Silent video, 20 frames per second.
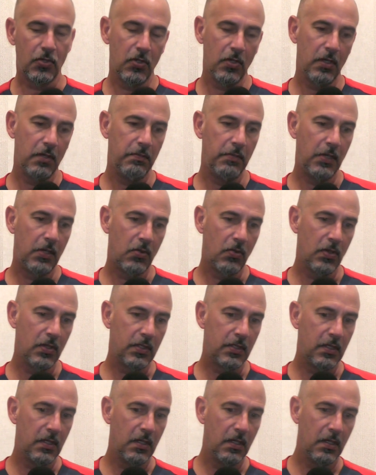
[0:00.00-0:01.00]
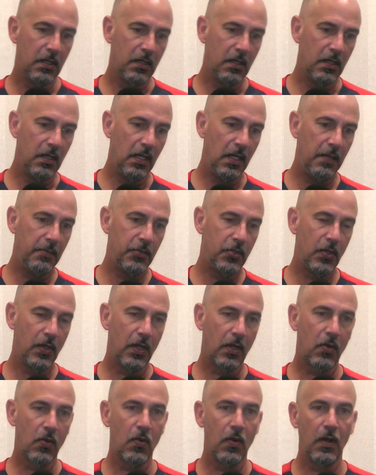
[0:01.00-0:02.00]
good because the, the names you
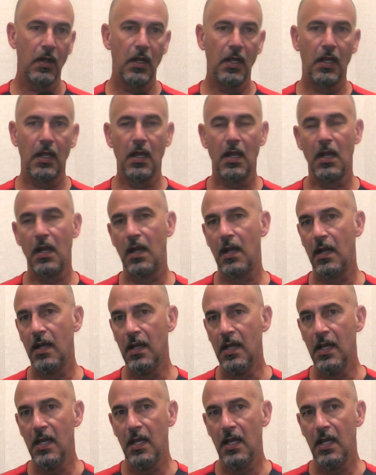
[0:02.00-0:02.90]
are calling are,